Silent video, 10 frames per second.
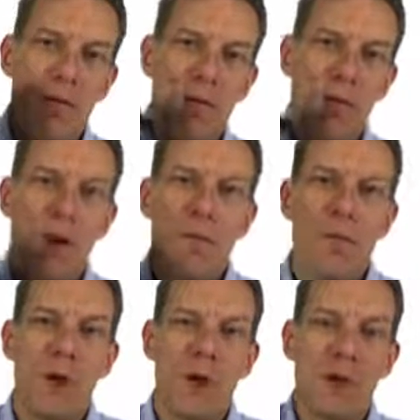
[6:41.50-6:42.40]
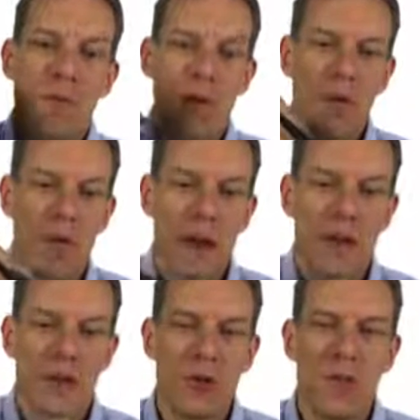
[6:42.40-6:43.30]
what I get
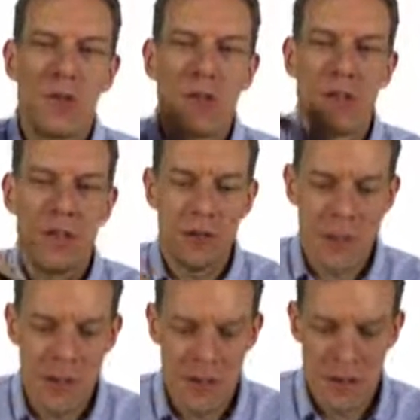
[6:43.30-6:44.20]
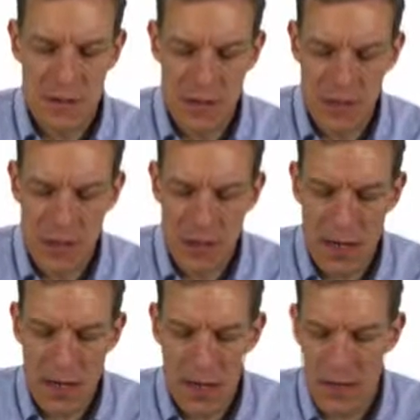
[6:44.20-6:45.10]
in terms of the decrease, so
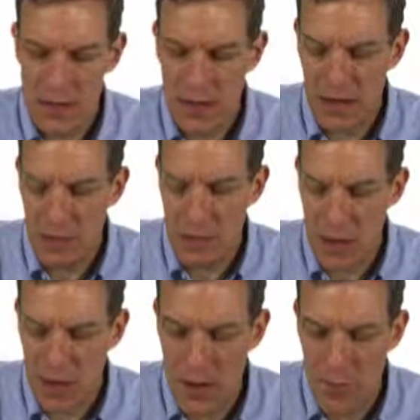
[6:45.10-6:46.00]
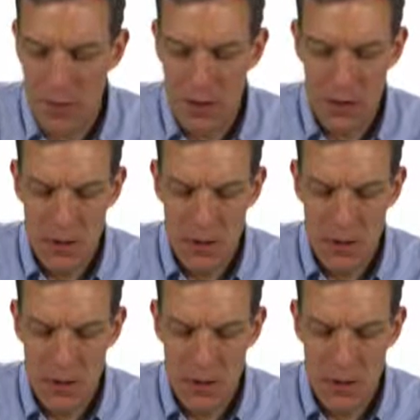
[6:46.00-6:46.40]
again, this f prime